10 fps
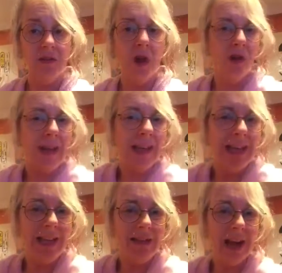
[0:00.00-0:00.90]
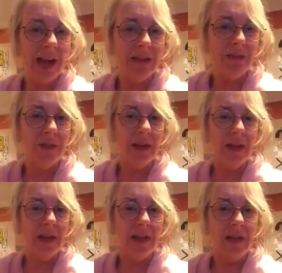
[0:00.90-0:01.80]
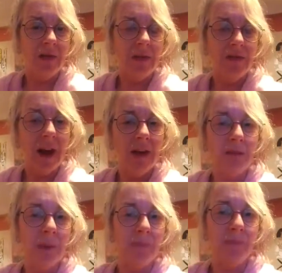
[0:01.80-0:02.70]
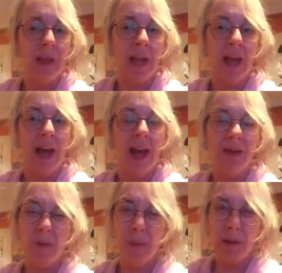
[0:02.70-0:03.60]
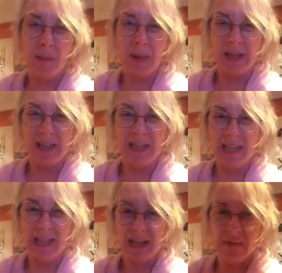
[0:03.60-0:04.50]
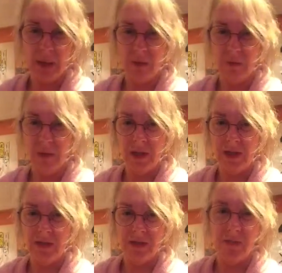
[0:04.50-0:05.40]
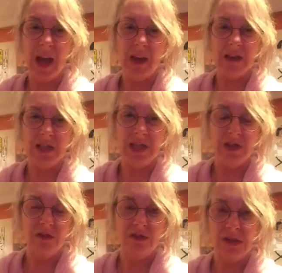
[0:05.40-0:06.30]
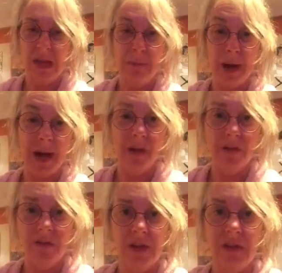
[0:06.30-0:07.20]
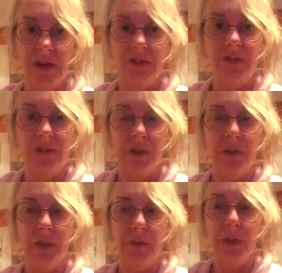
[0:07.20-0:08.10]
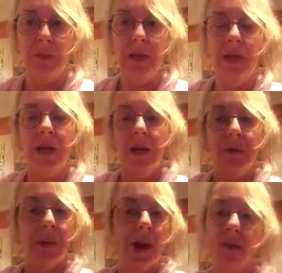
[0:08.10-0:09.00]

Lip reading: an organic kind of, environment. I am a bit bad. I did let them out because we are actually under an embargo for avian flu at the moment, but